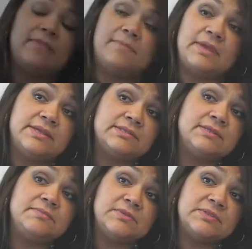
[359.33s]
The biggest
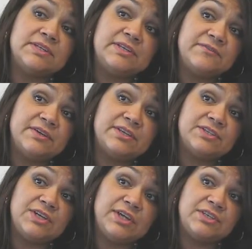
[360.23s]
and most significant
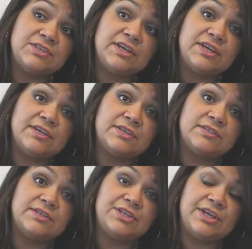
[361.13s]
change
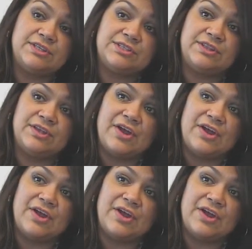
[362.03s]
is a change in their